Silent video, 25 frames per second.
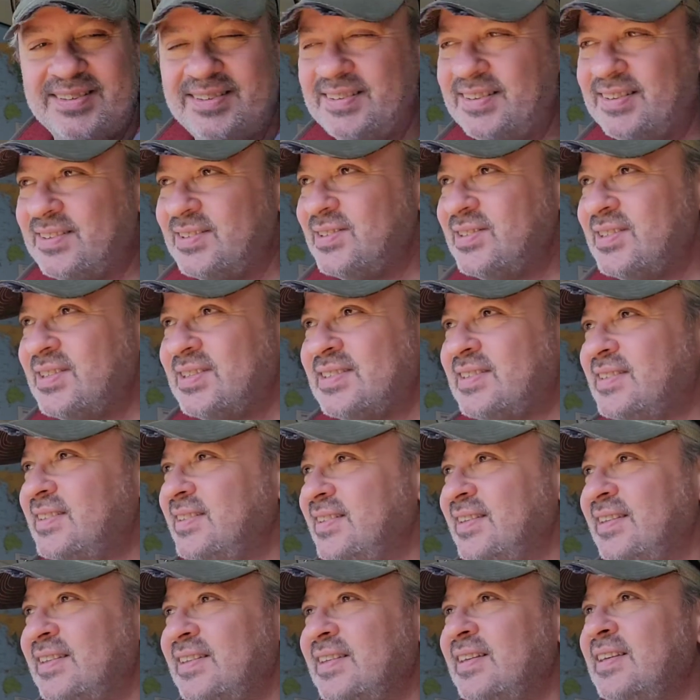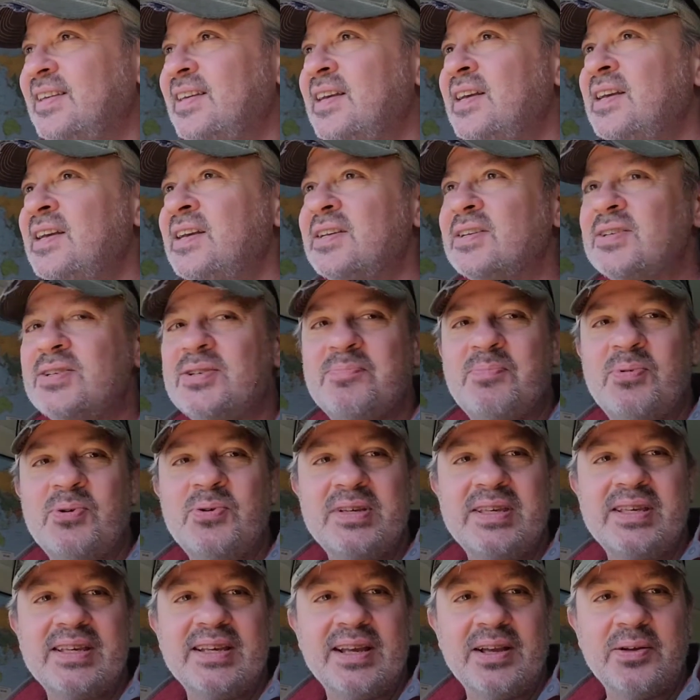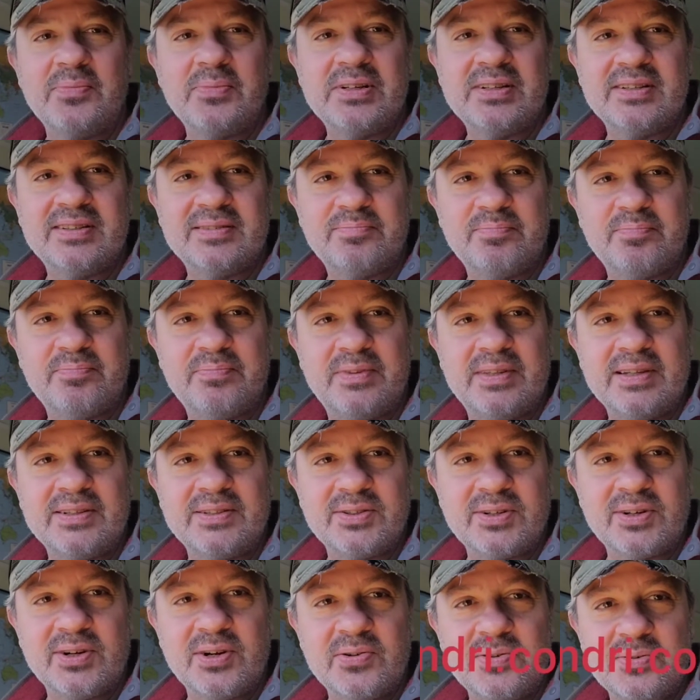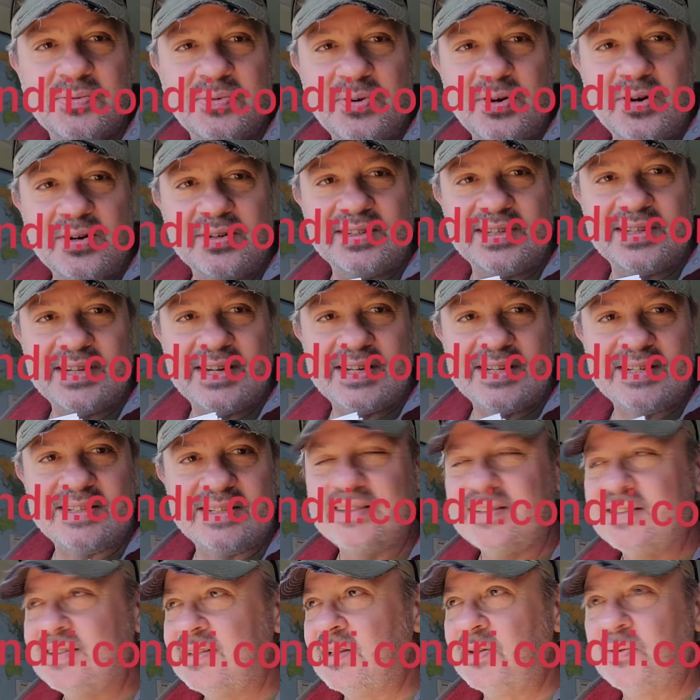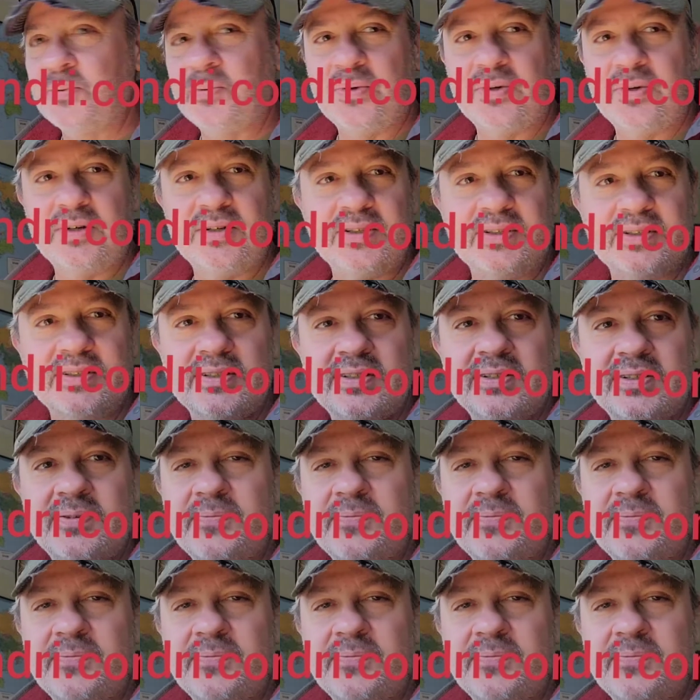It's just spooky how many things are going wrong today in the world.